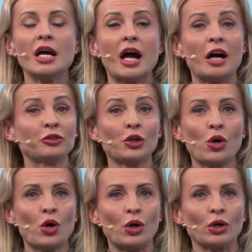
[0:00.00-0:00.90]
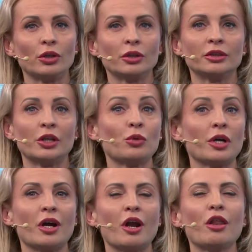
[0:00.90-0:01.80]
After all, there
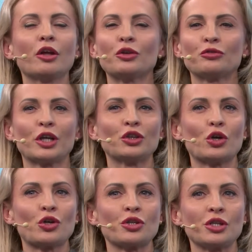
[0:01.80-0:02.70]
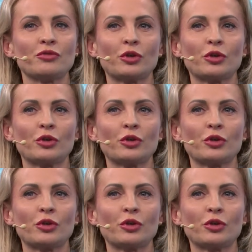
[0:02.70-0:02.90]
were a lot of technologies